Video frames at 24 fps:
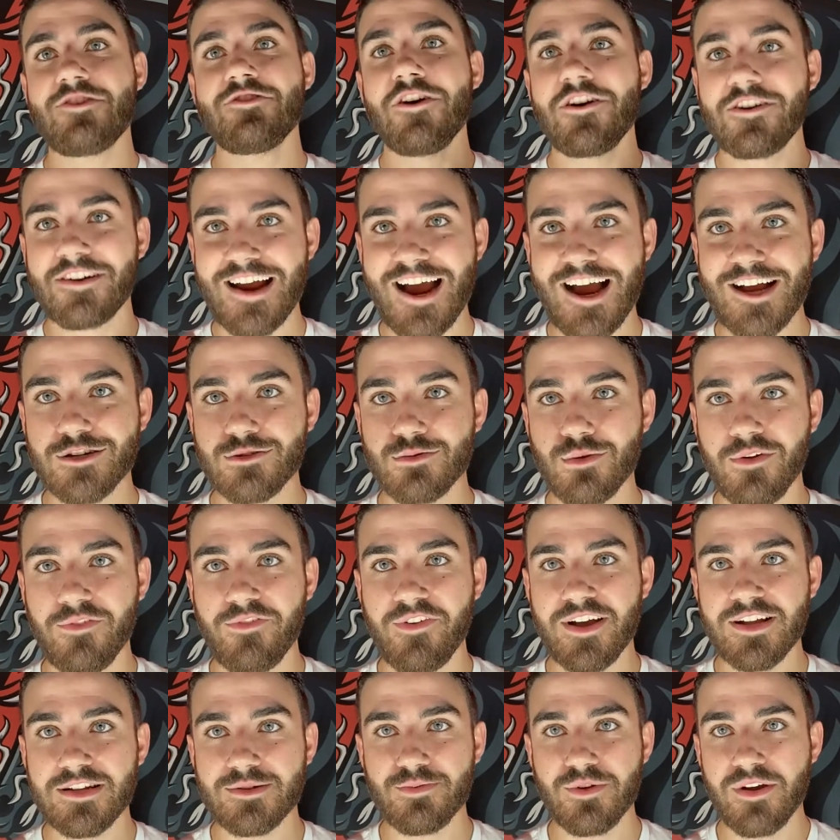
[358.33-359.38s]
casual
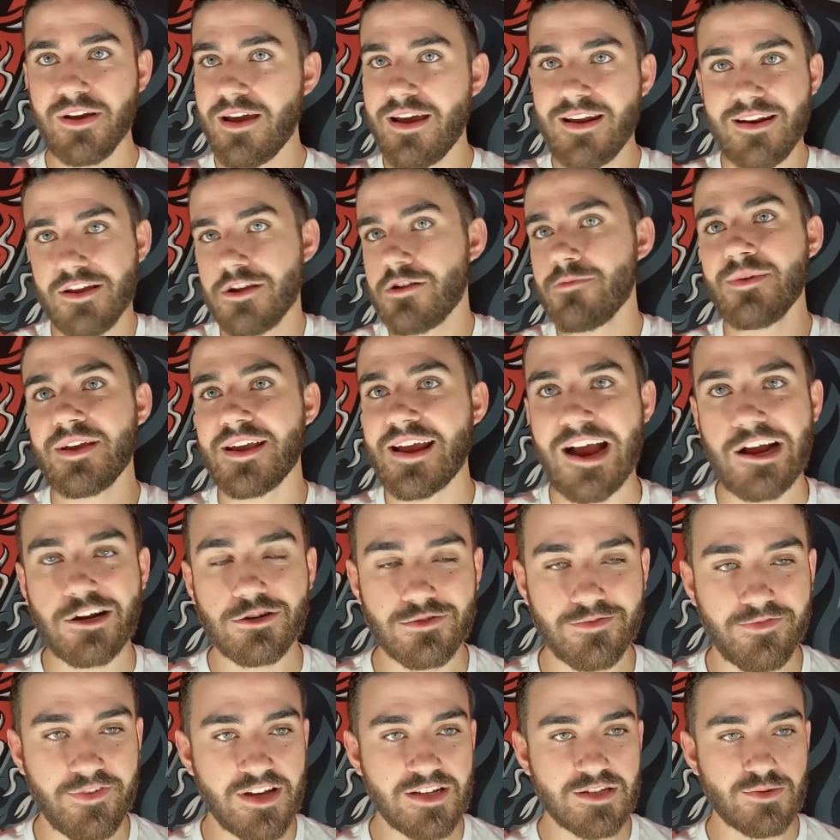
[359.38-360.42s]
fans, but it can be
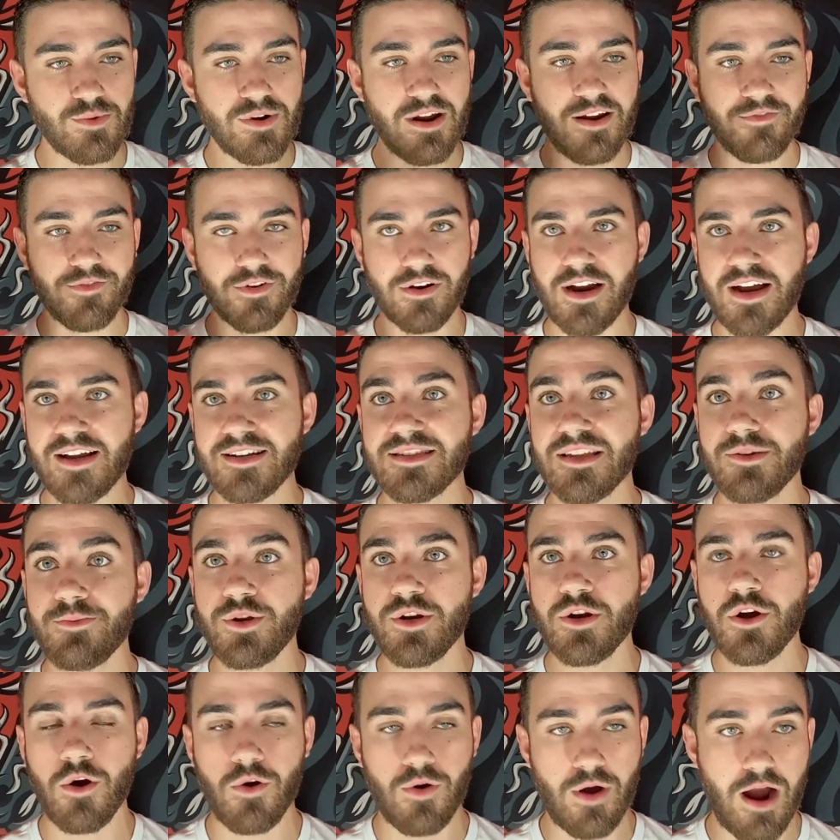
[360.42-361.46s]
casual fans, whatever, guys. Let me
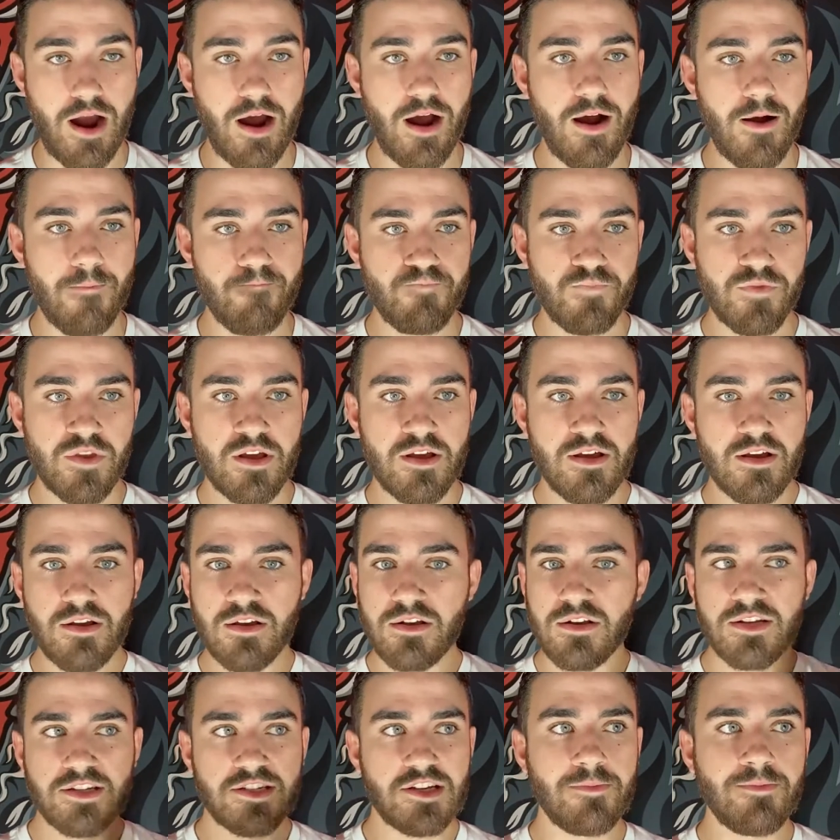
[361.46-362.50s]
know.
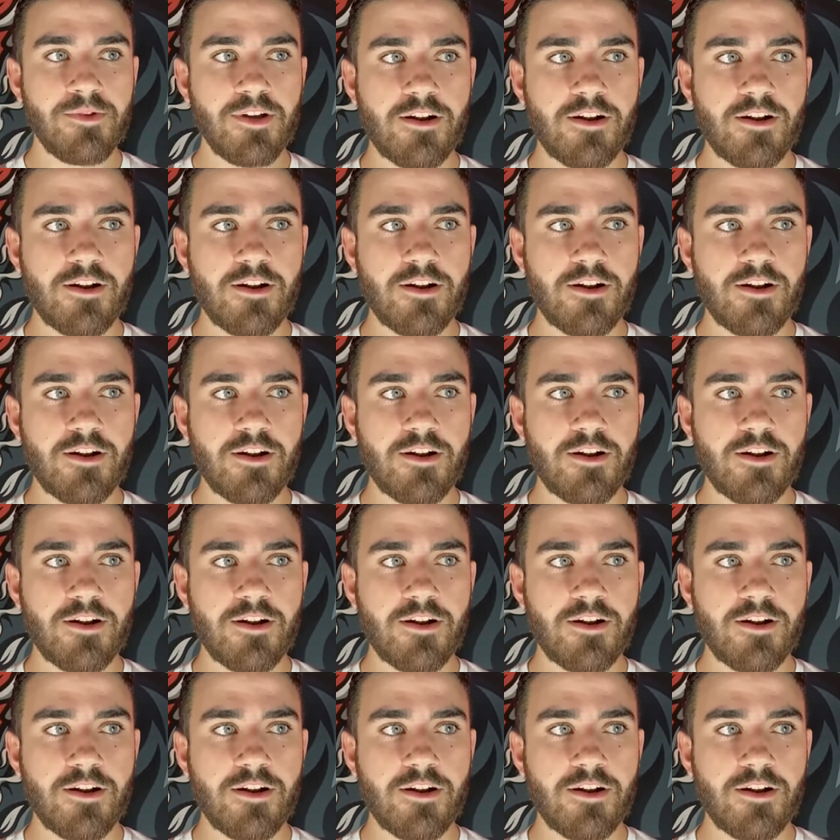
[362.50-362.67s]
Some that